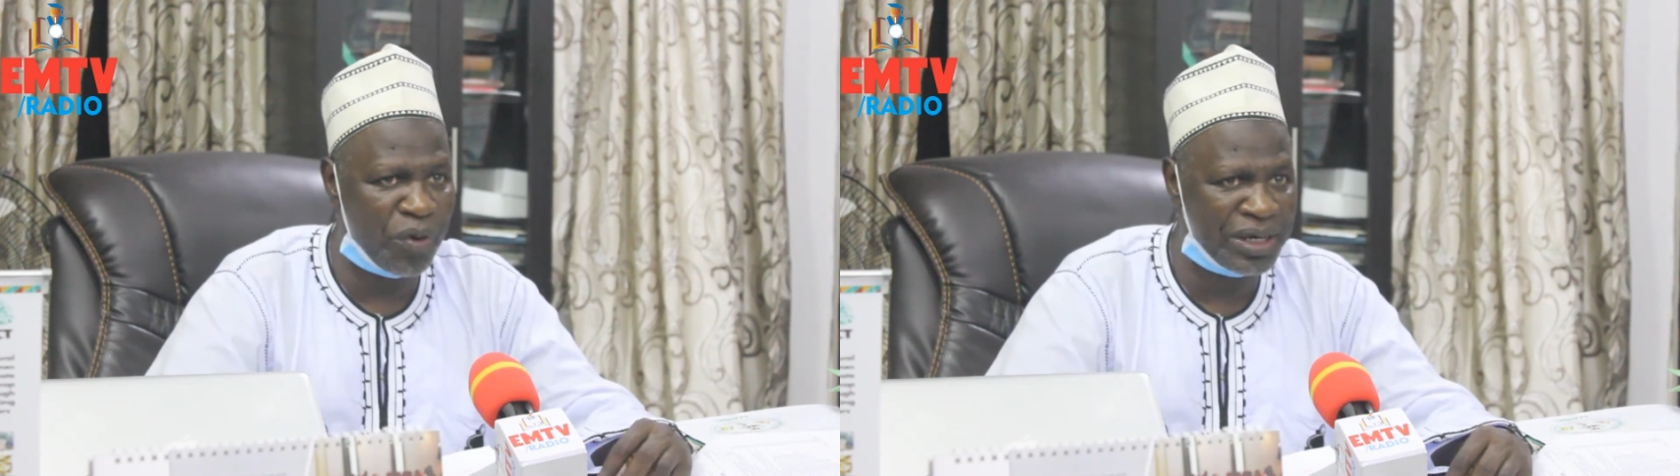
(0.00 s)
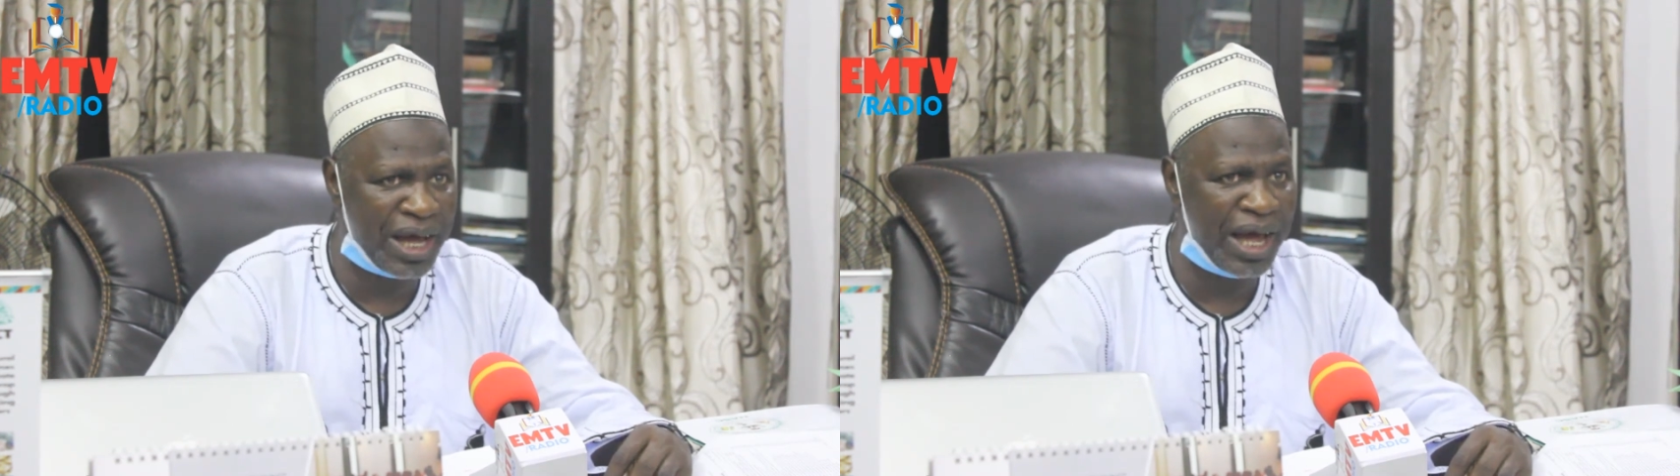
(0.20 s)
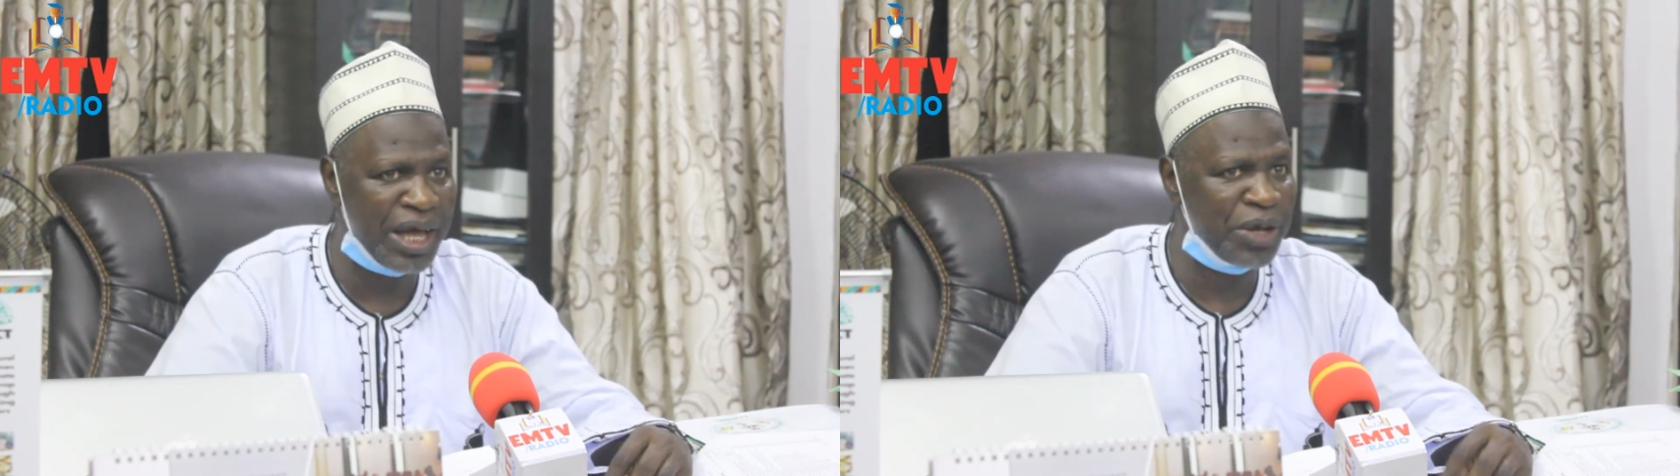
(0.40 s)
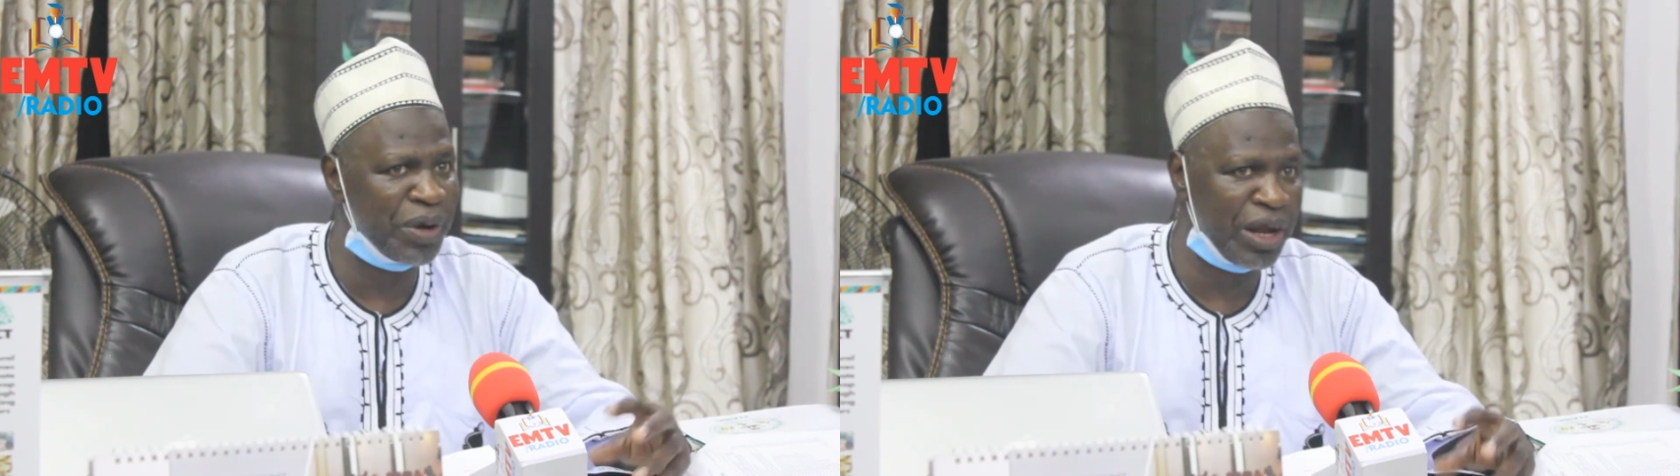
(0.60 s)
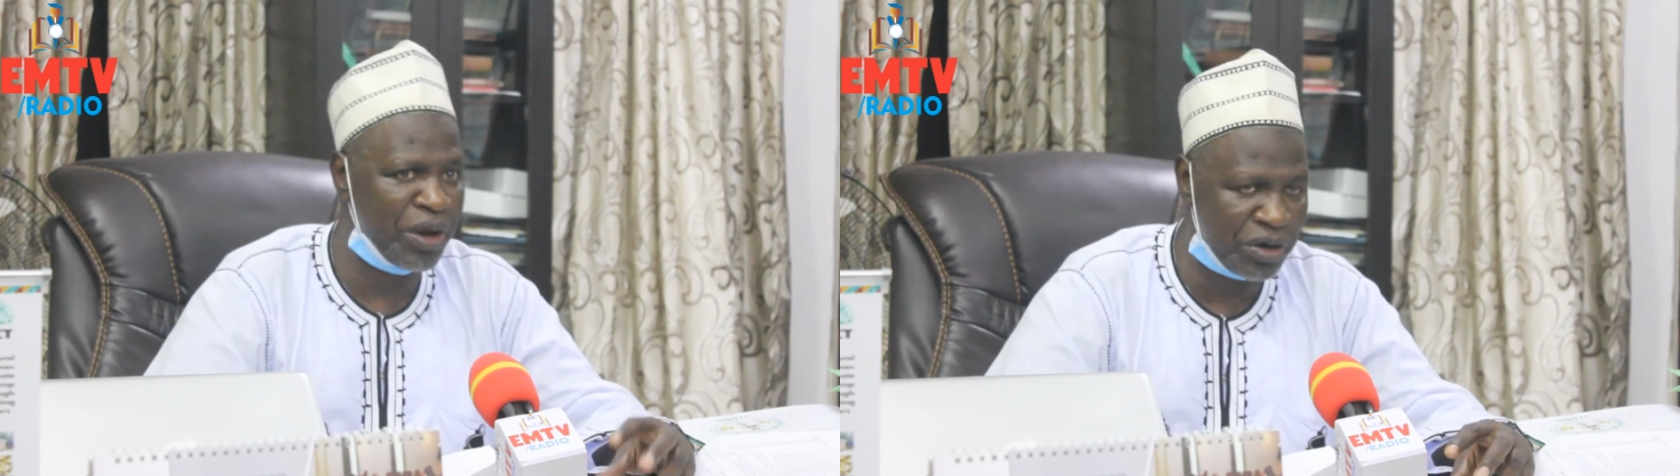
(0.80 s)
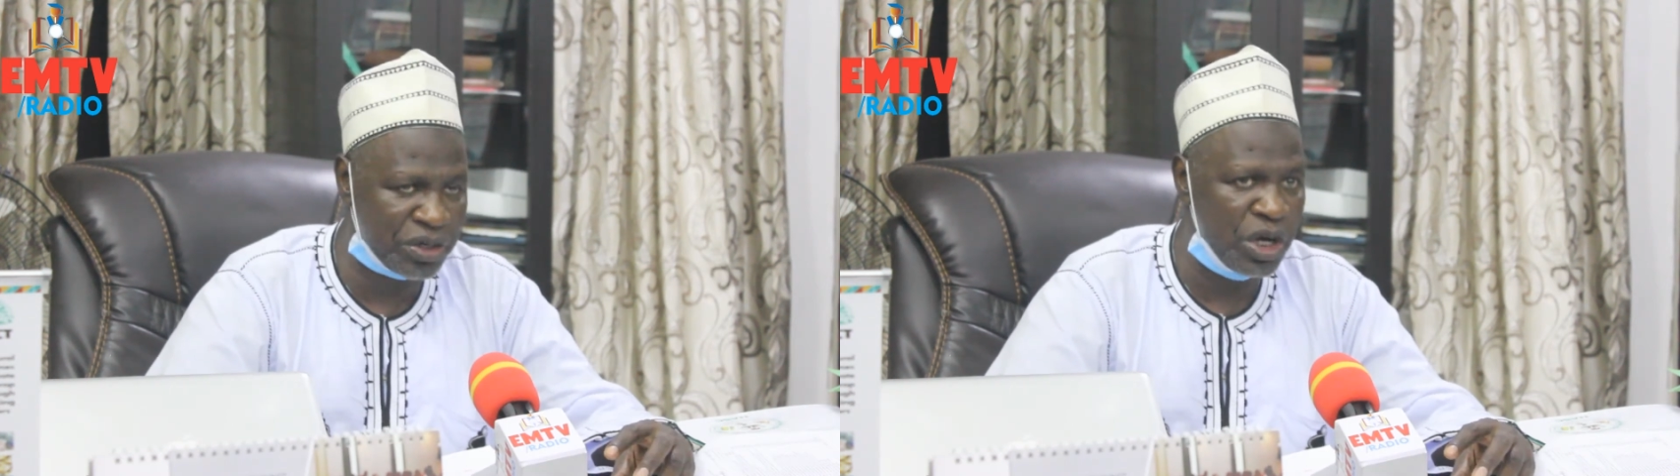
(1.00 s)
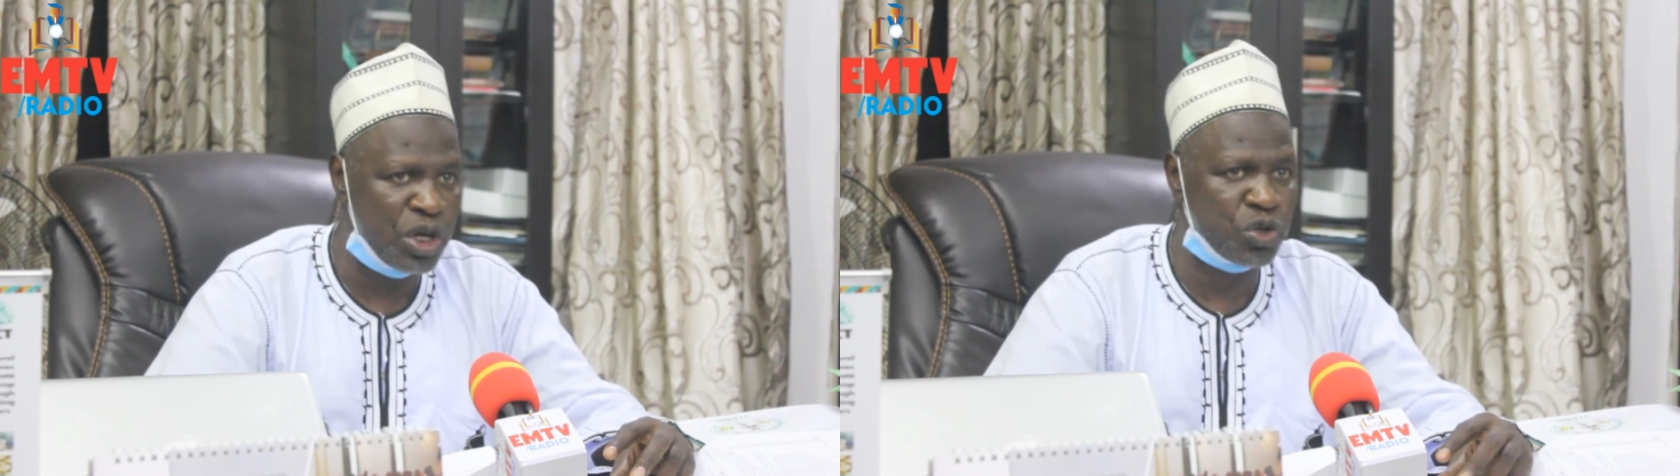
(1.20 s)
water, you cannot.